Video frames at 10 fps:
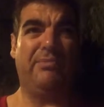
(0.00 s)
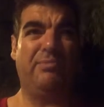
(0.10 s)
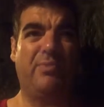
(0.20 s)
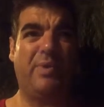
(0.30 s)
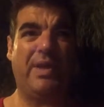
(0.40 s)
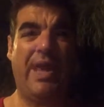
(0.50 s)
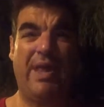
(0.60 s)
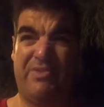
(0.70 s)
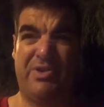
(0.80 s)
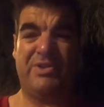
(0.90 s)
with the
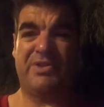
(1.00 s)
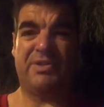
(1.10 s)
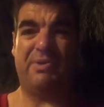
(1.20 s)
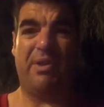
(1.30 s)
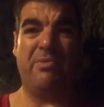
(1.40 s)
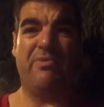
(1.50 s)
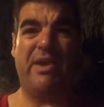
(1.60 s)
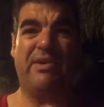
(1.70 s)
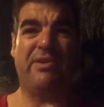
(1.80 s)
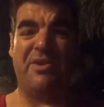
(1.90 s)
heaviness. We've
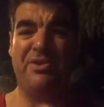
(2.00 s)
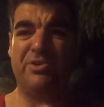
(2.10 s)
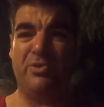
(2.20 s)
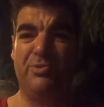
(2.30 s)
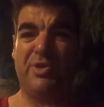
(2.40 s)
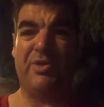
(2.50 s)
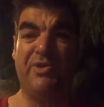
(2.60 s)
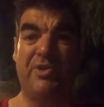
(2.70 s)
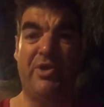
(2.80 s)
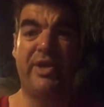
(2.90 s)
had thunderstorms
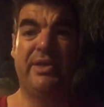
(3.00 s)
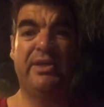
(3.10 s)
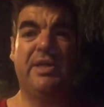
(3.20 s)
overnight,